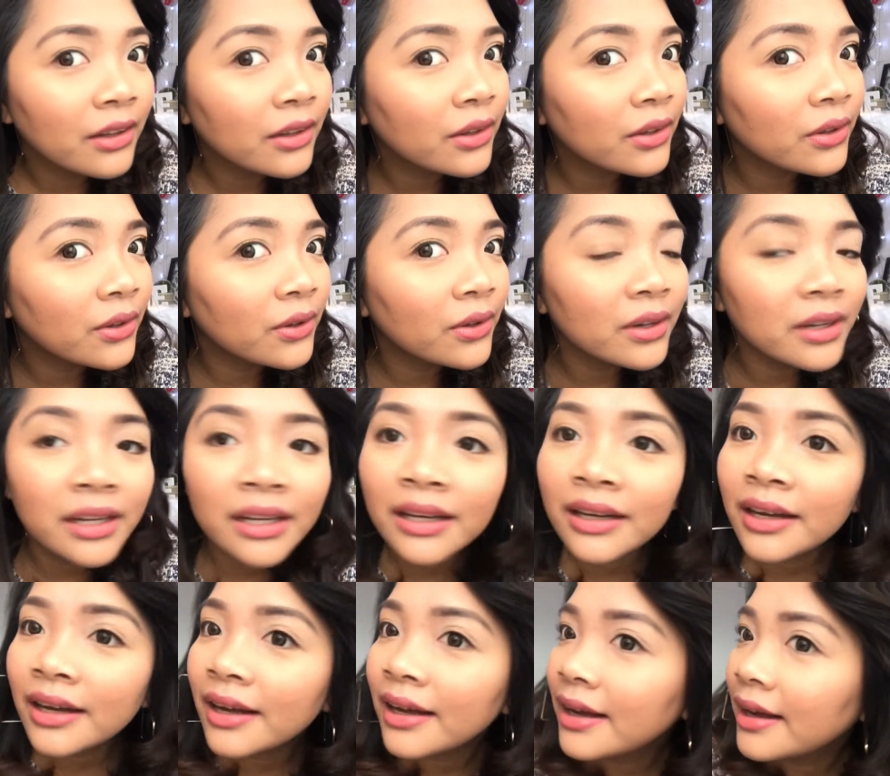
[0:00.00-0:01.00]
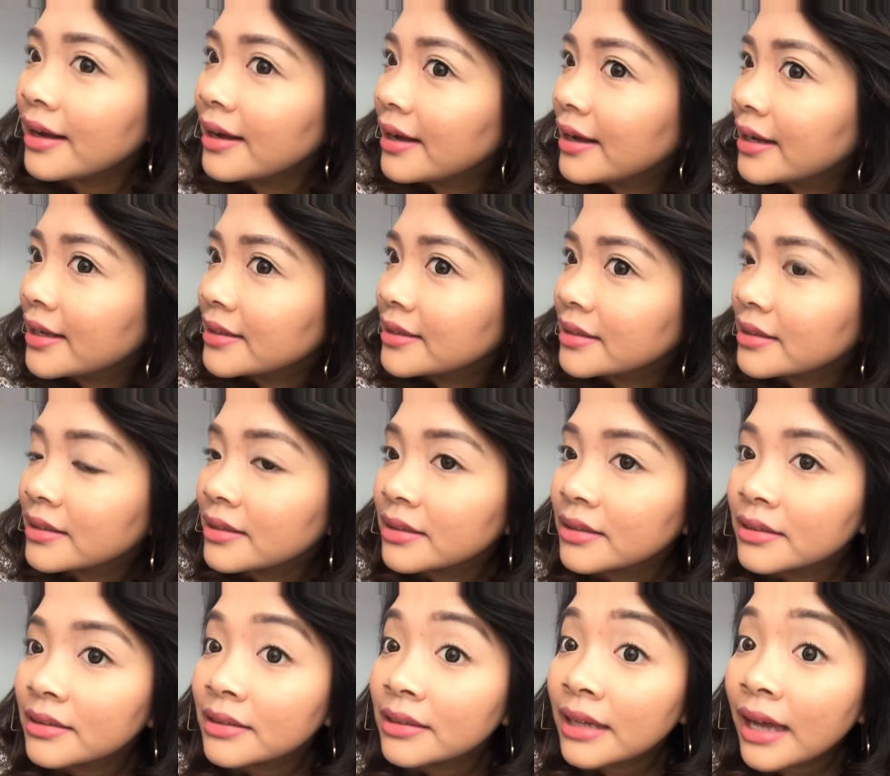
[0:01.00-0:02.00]
Look at
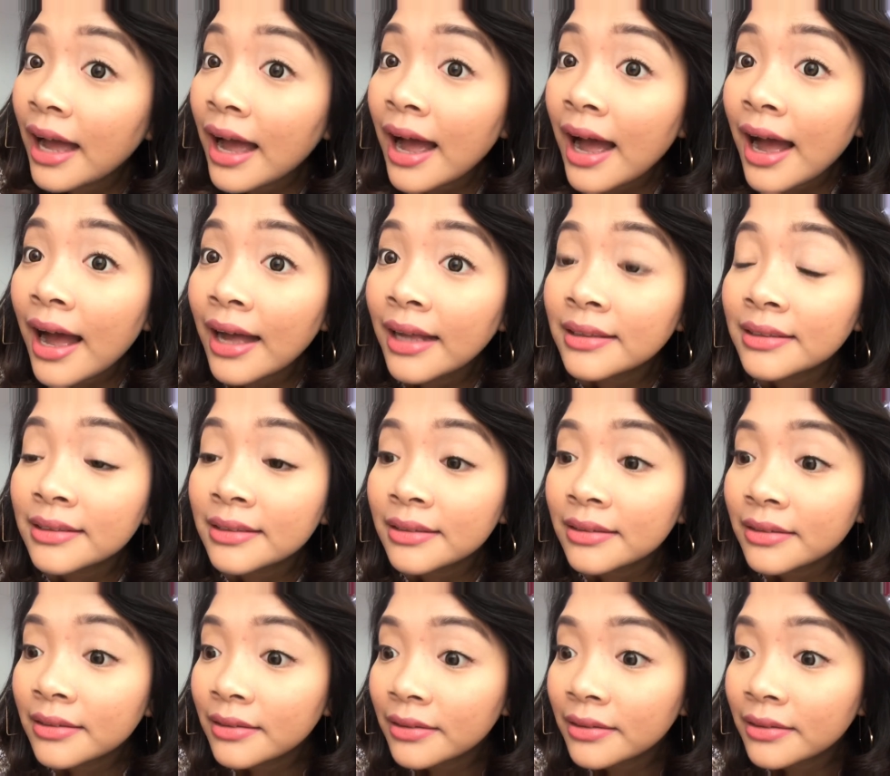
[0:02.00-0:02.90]
that!